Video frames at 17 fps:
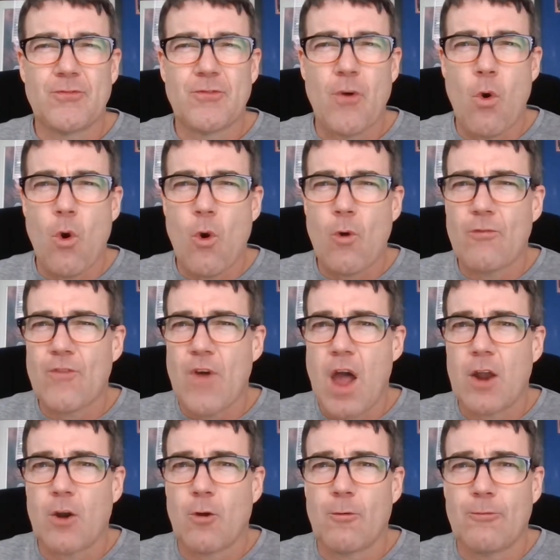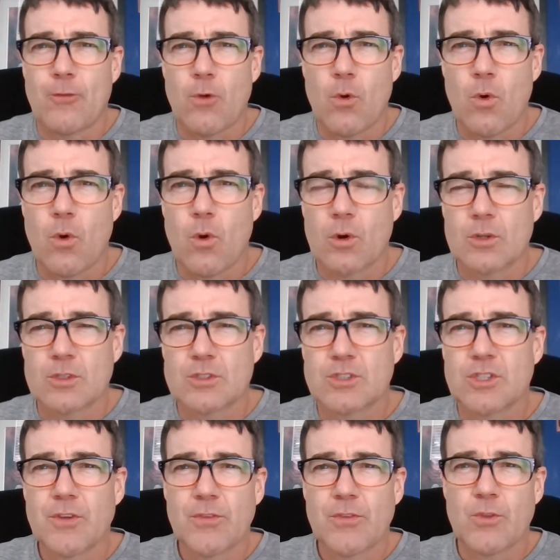4 Final
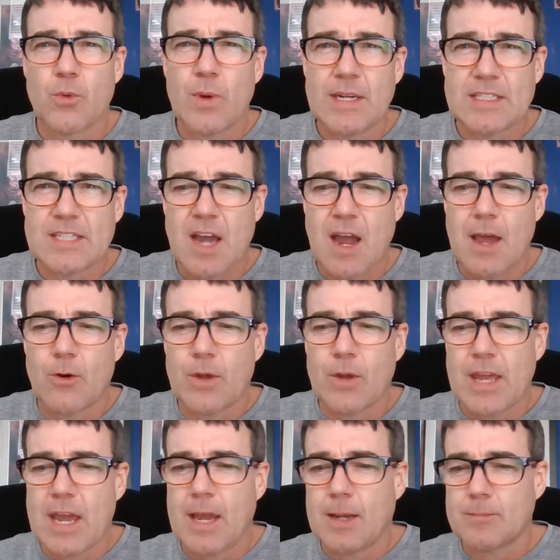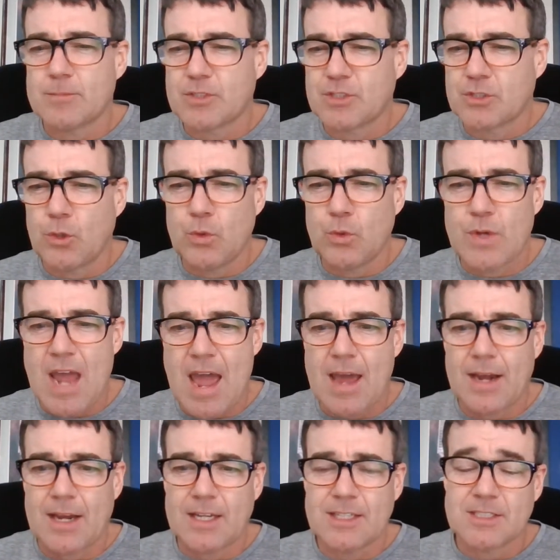Fours, 3 title games, 2
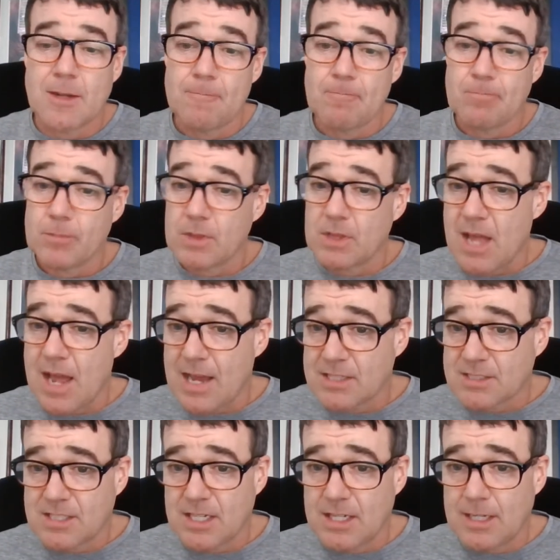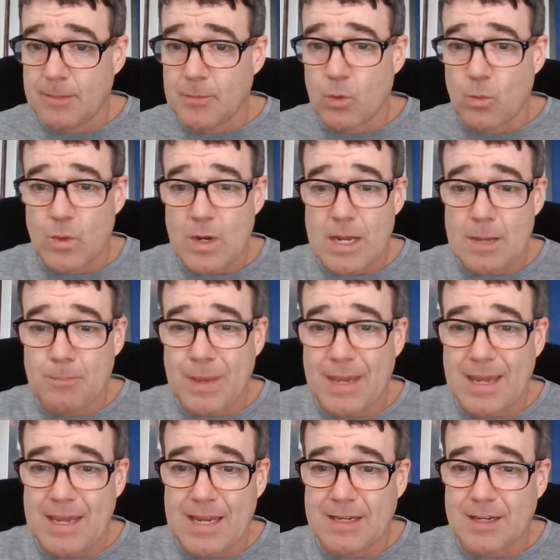natties. Last team to
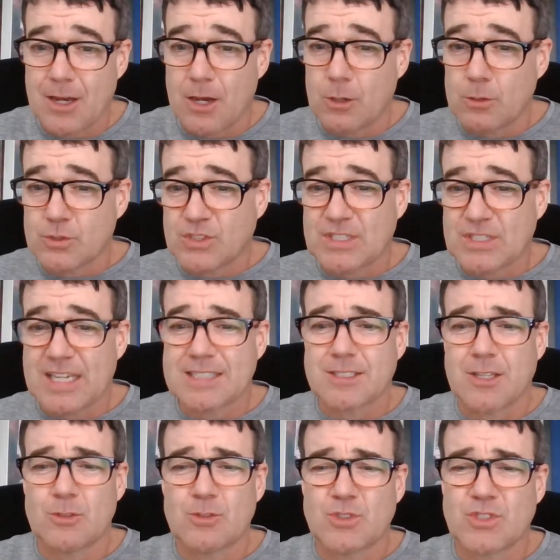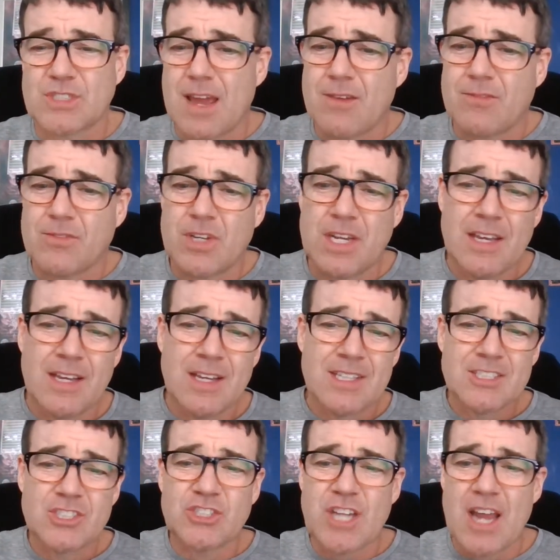repeat 06, 07.
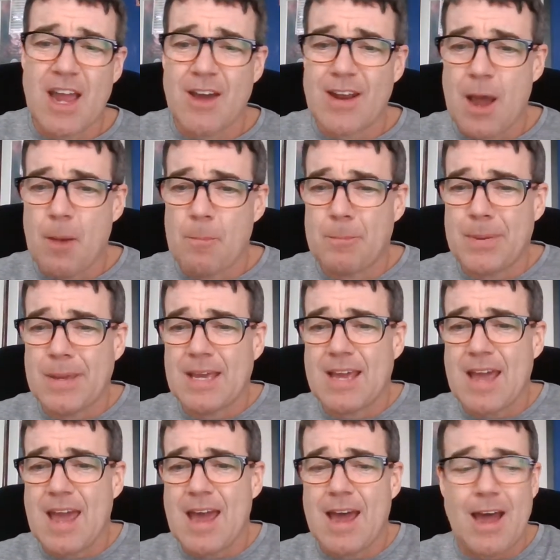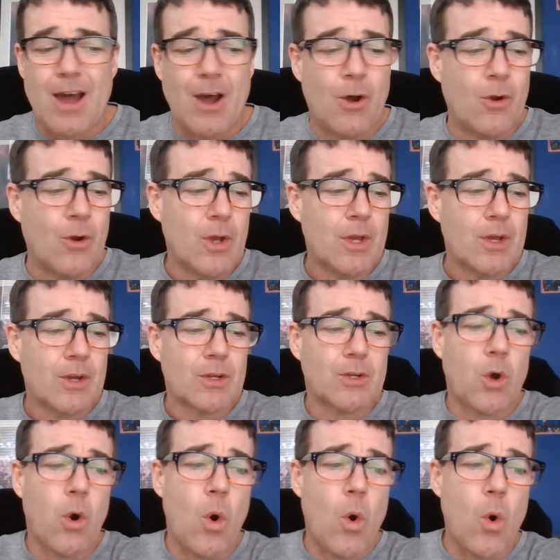Shout out Big Al,
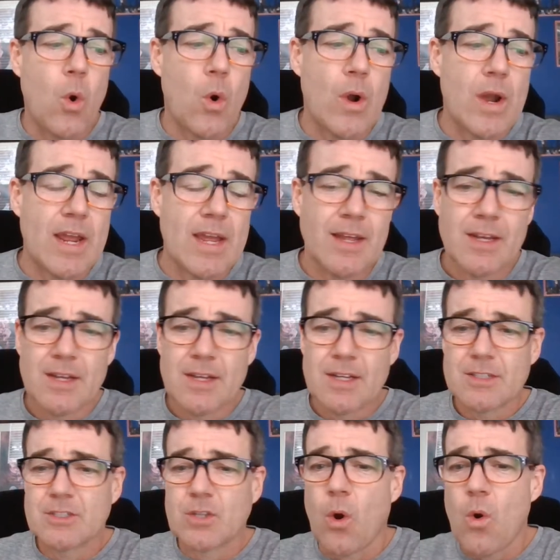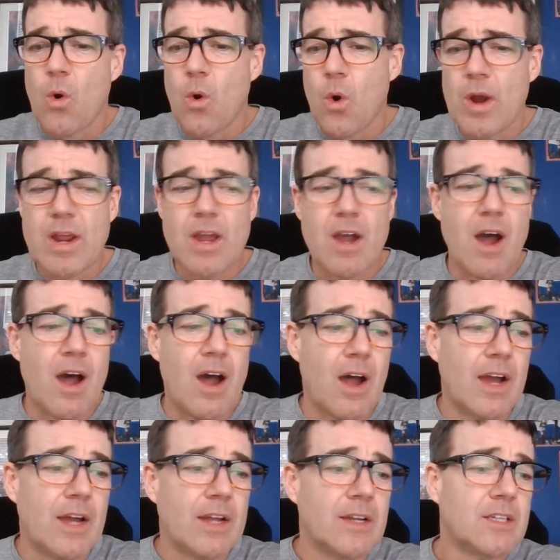Corey,
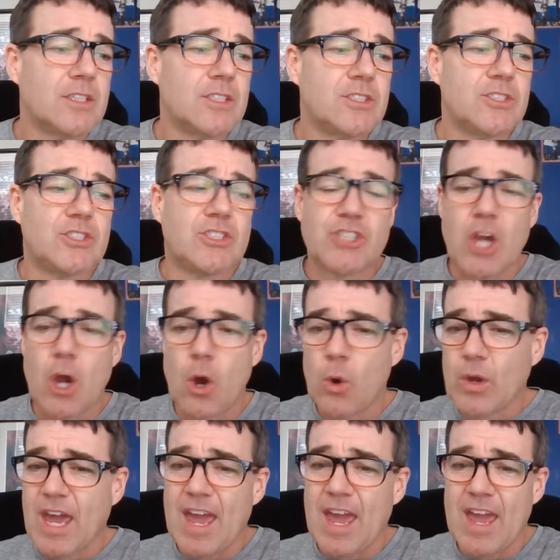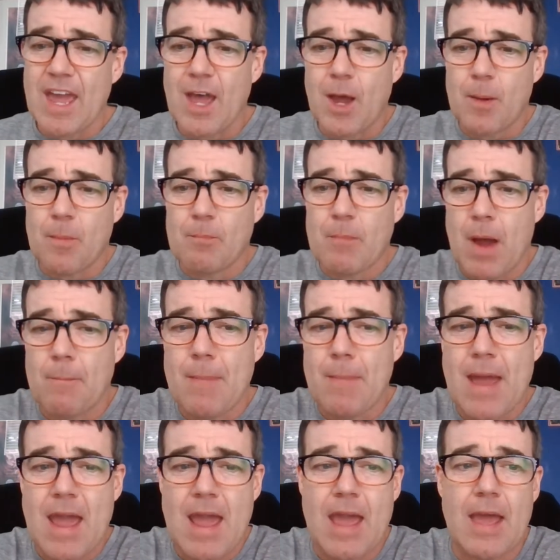Torion, Joe Kim, my
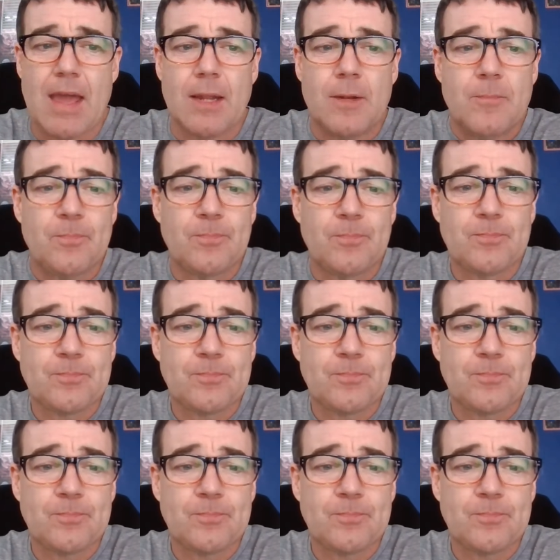man.